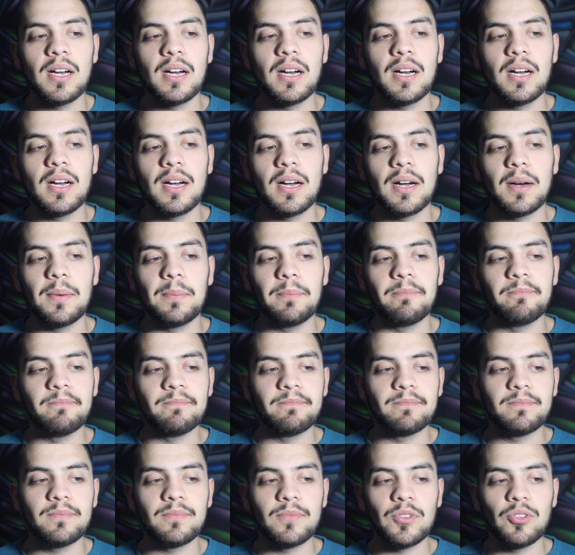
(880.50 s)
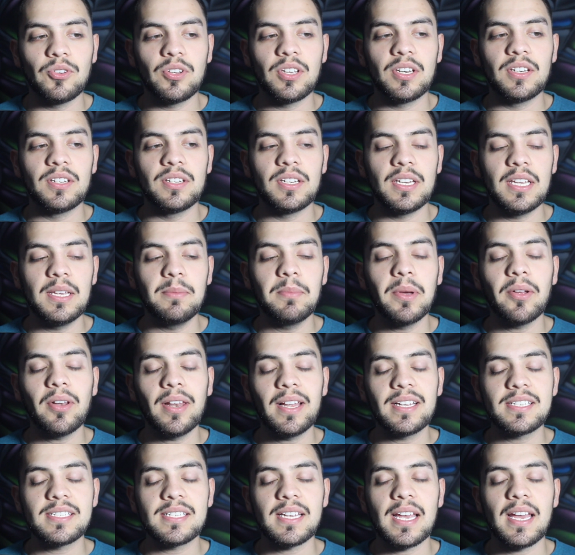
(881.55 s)
um, you can
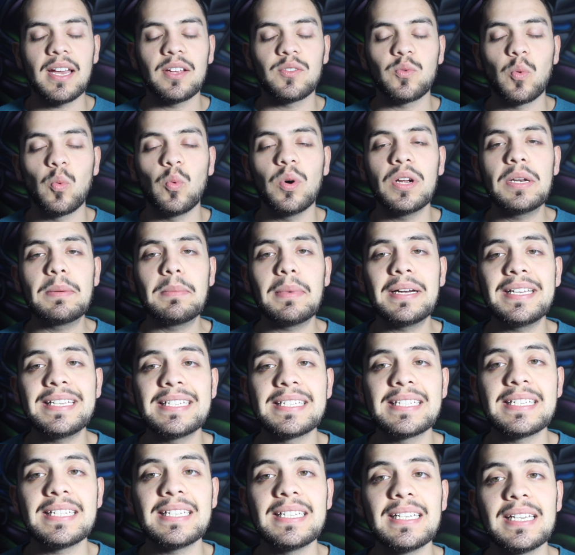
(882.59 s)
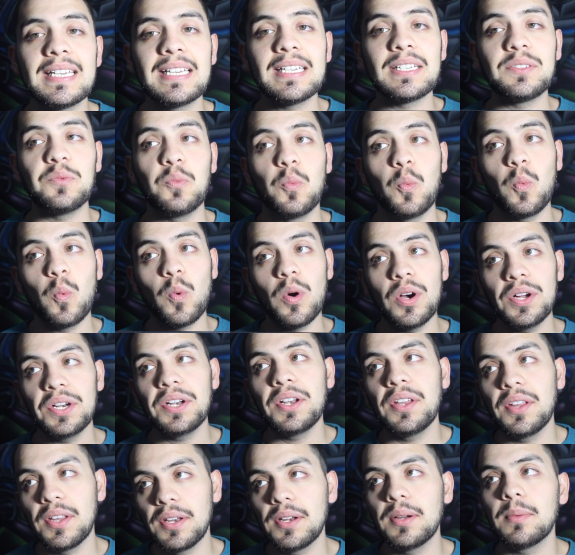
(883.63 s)
email us at one mind syndicate
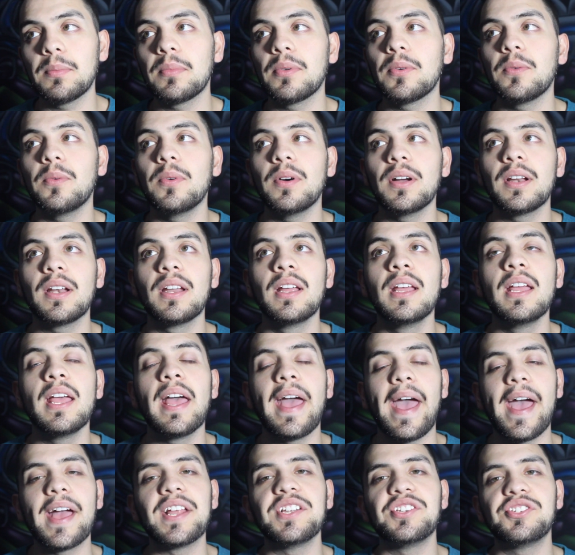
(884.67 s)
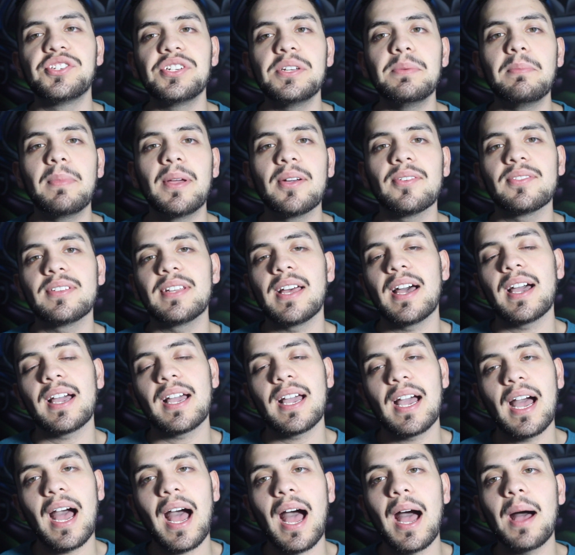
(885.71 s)
one the number one at
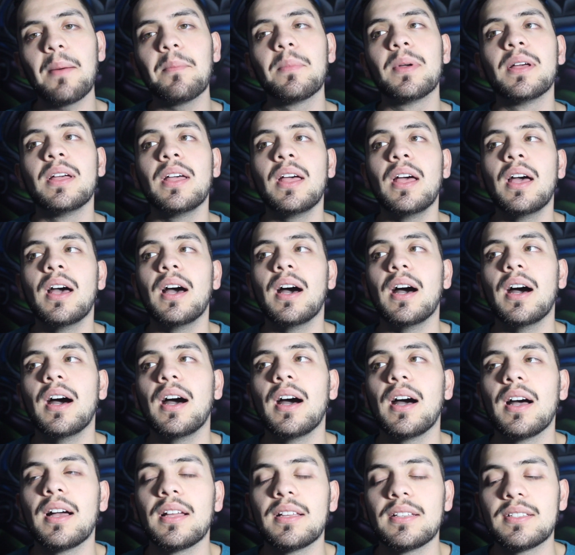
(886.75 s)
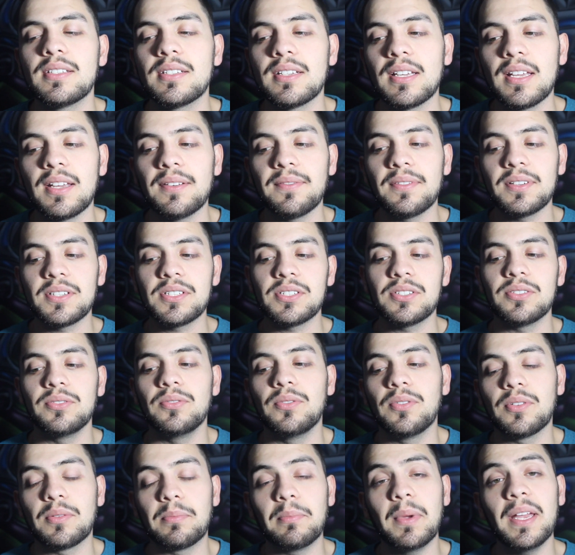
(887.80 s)
gmail.com uh, to give us
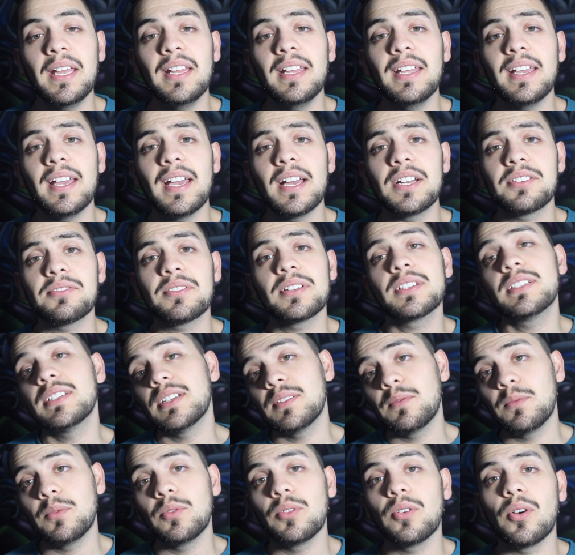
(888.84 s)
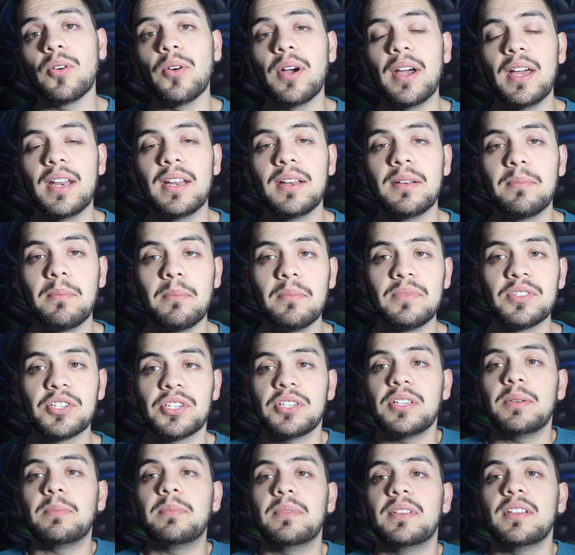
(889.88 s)
your mailing address and we'll go ahead and
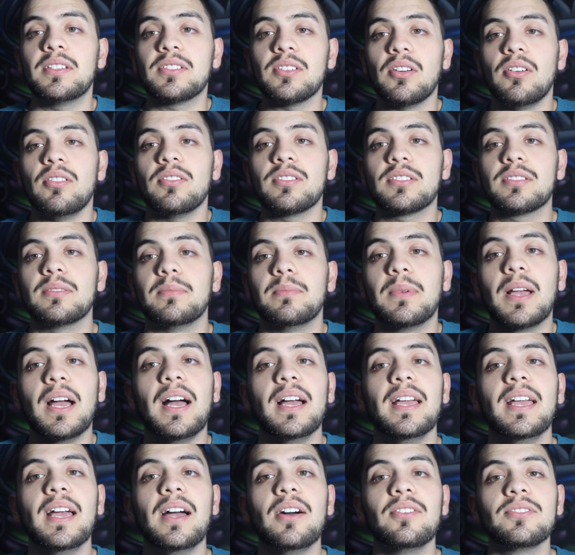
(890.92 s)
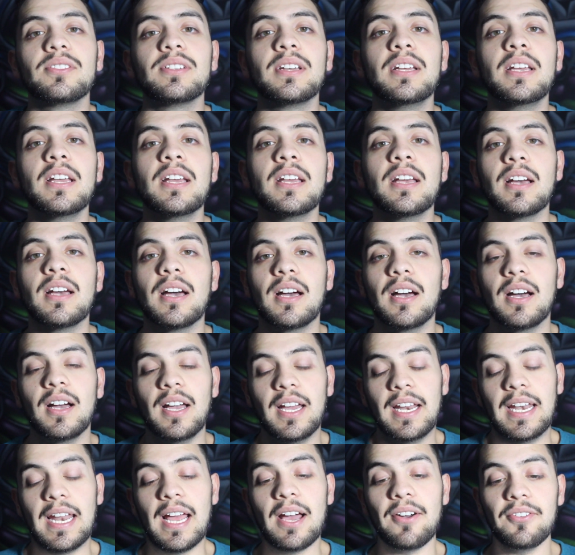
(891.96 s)
ship this awesome guy out. Uh,
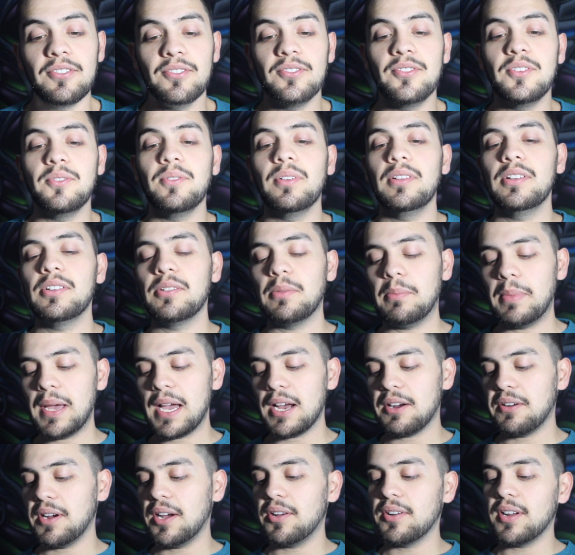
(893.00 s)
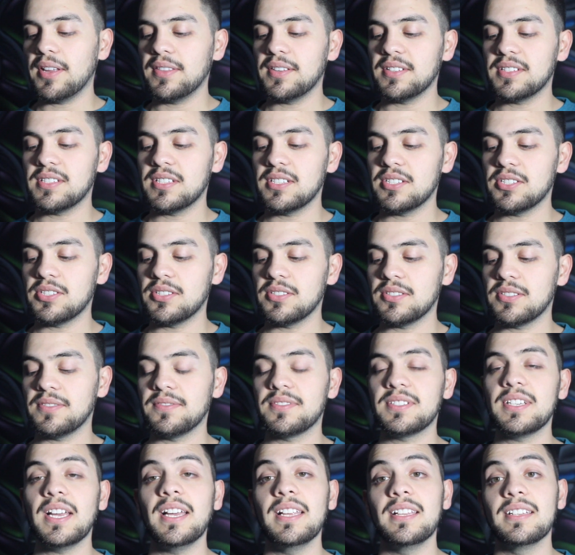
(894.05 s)
and now you know a little background on the Sisters
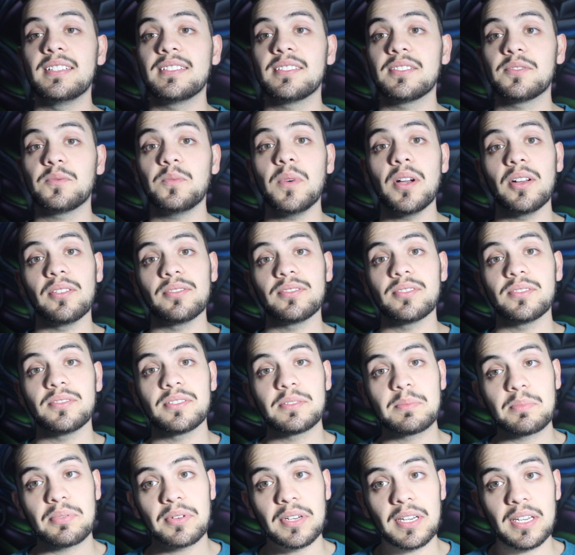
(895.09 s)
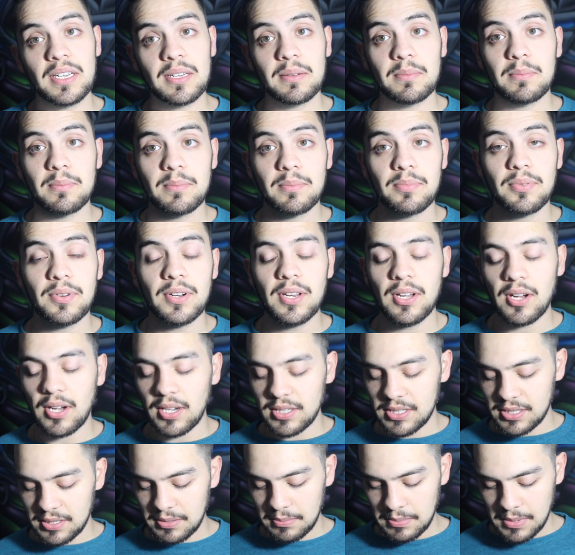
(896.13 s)
of Silence as well, so it's pretty pretty
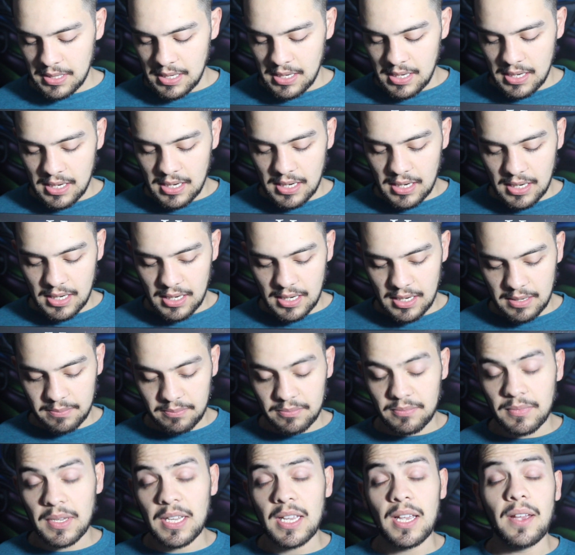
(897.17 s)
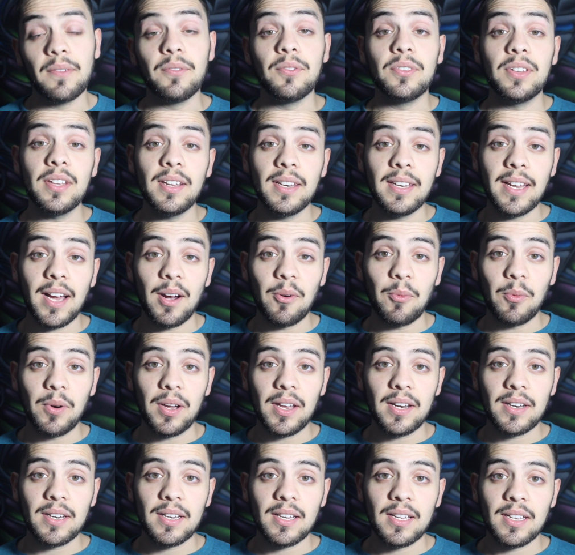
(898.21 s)
awesome. Um, if you did not
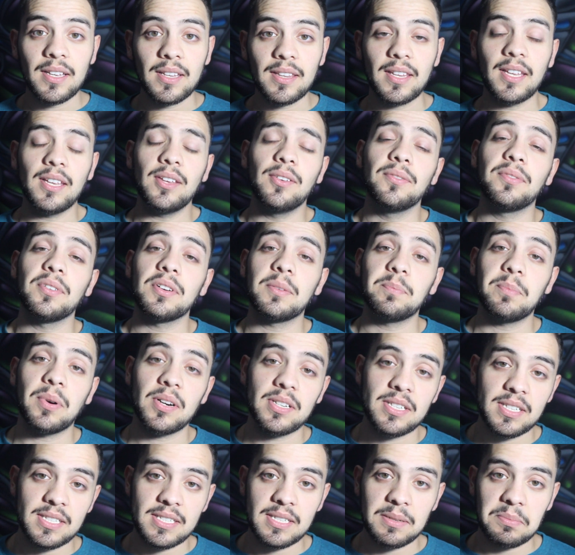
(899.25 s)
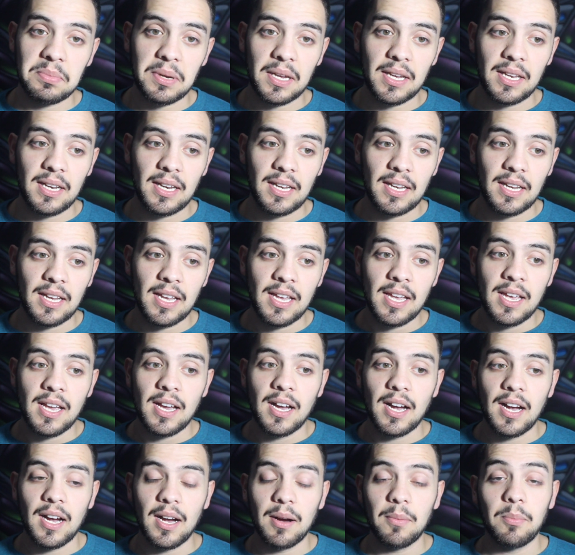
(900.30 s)
win, thank you for participating,
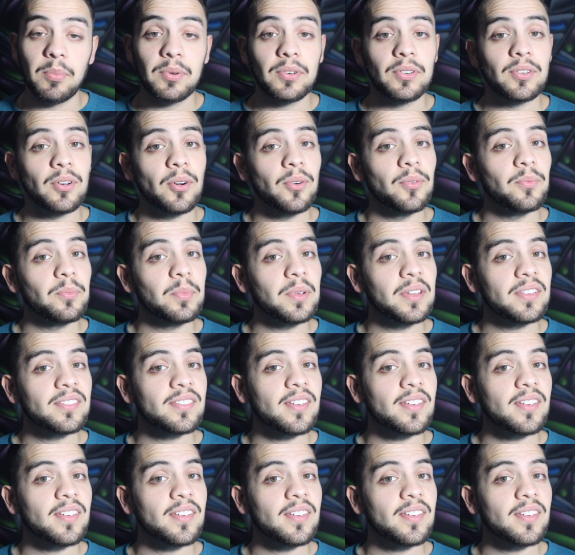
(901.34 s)
uh, but don't be